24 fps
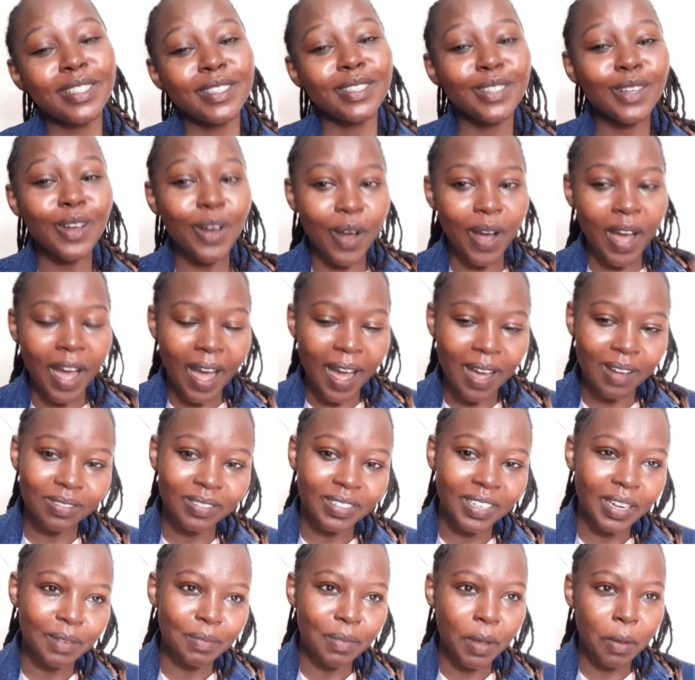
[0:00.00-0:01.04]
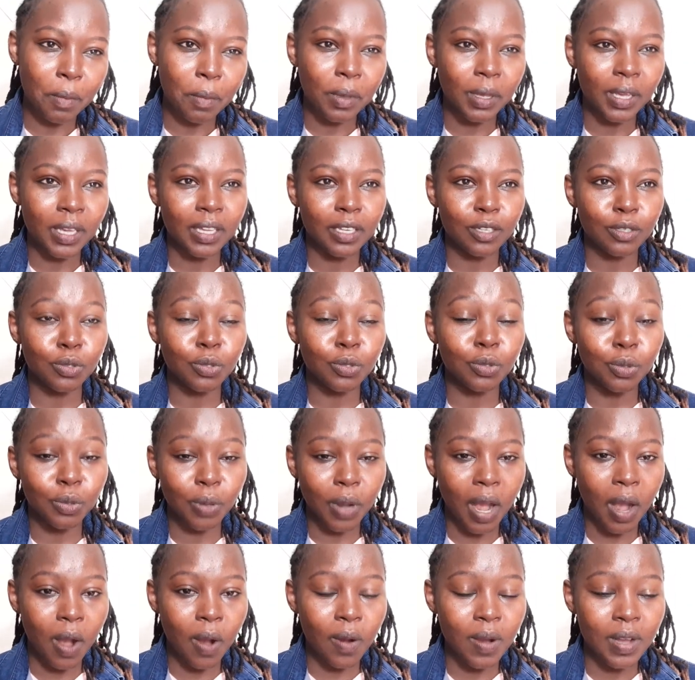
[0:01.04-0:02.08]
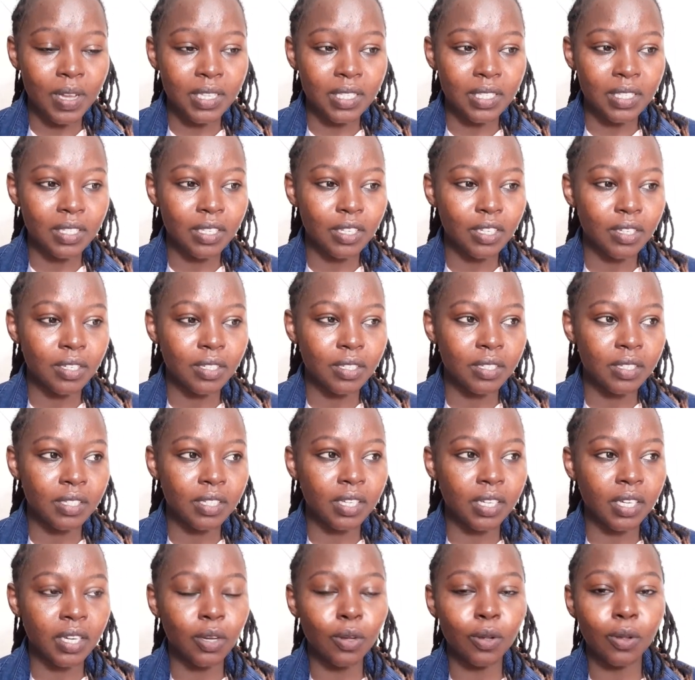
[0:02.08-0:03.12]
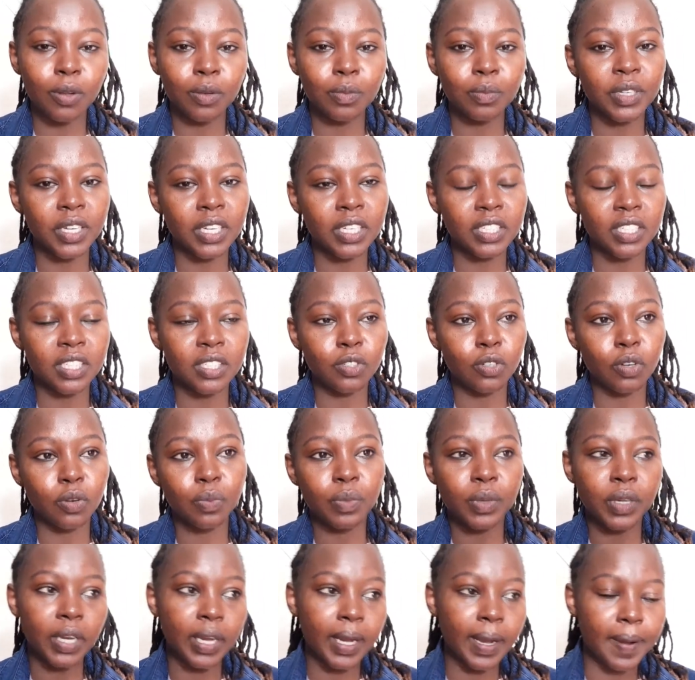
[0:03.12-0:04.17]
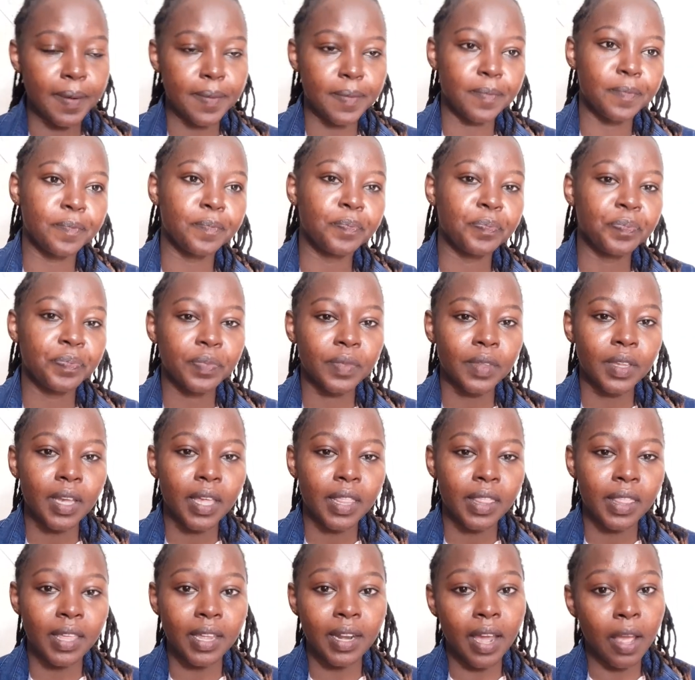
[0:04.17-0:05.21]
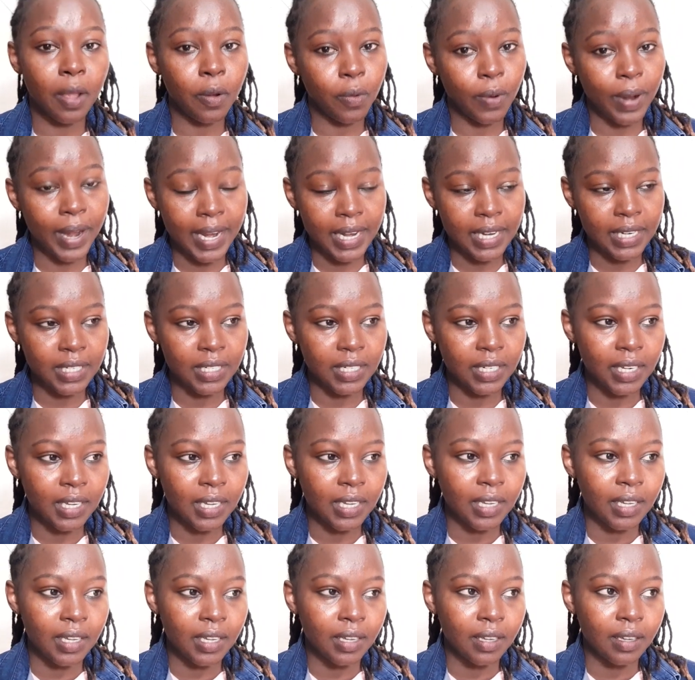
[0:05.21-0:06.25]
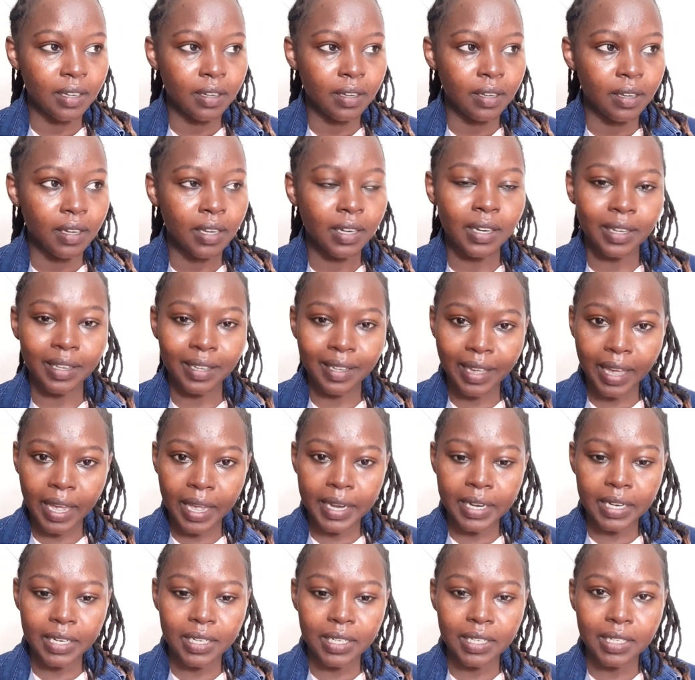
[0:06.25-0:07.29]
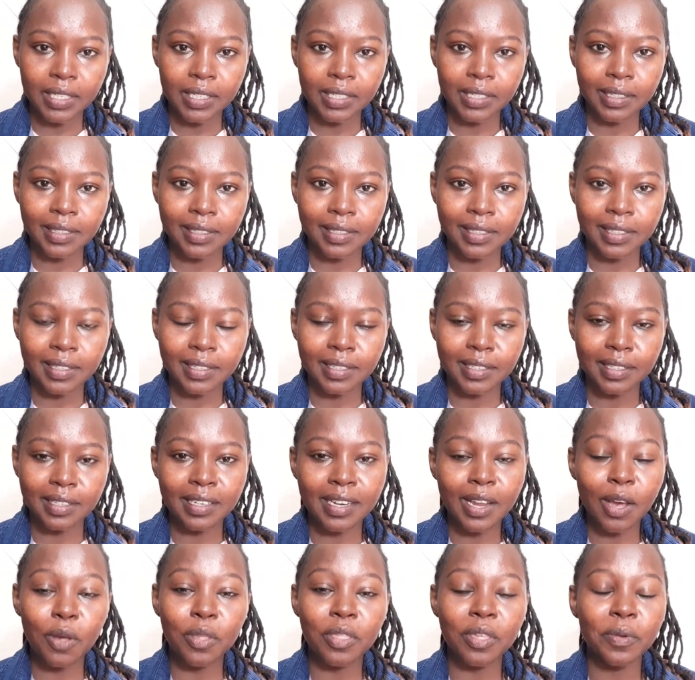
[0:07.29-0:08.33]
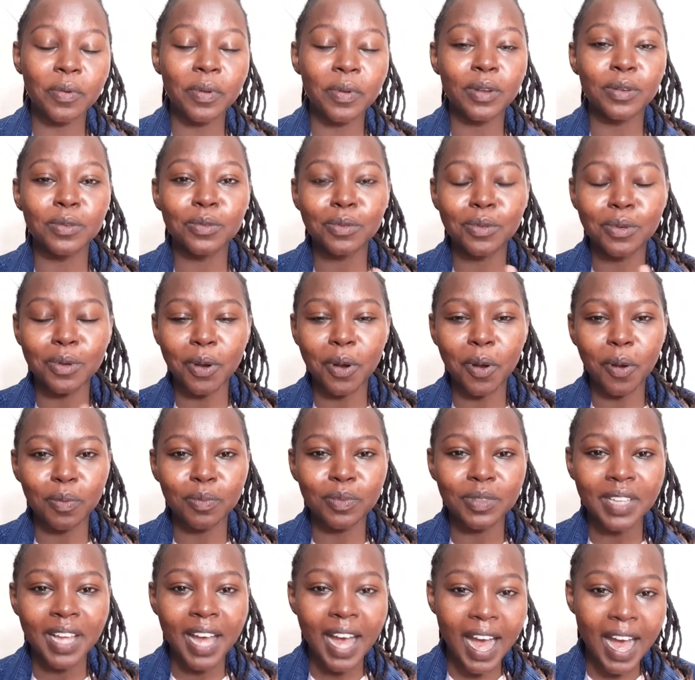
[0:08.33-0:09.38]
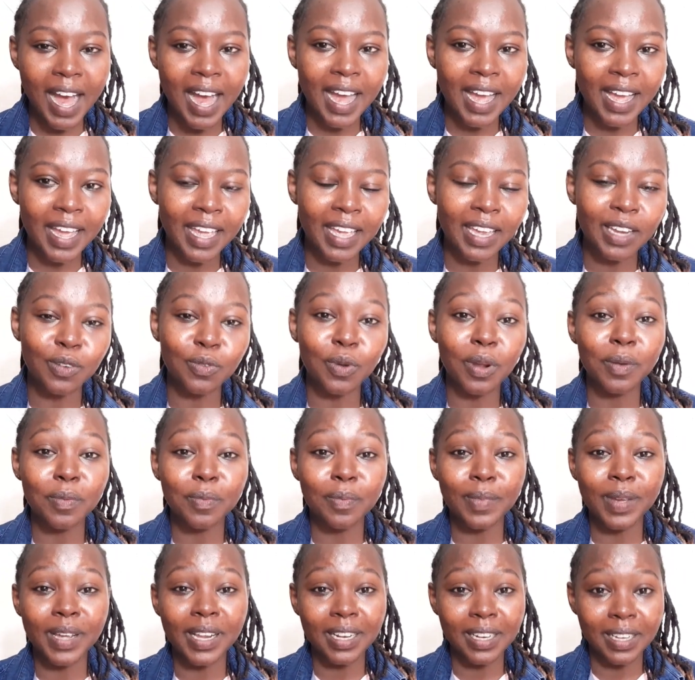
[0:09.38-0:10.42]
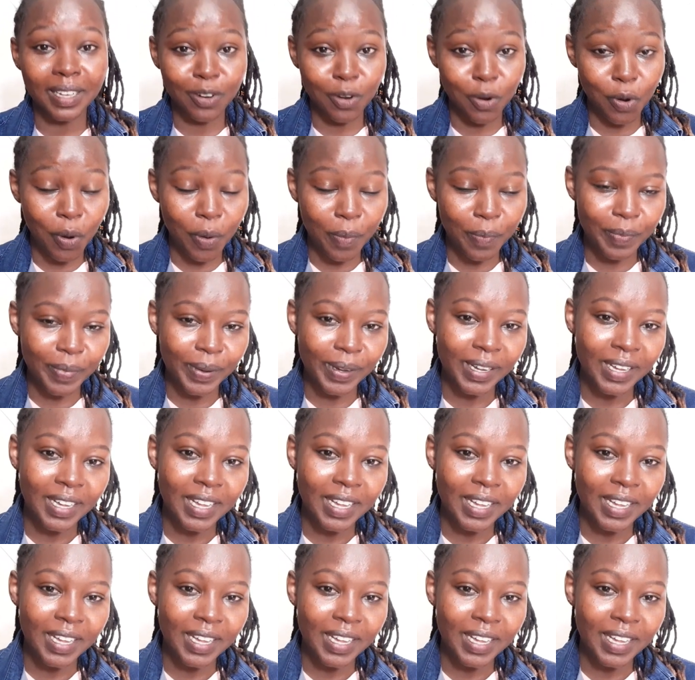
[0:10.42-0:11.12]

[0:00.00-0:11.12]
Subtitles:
So after maybe 2 hours, she called me and she told me, come. Then I went. And again, now there were 2 cops, her and 1 male cop.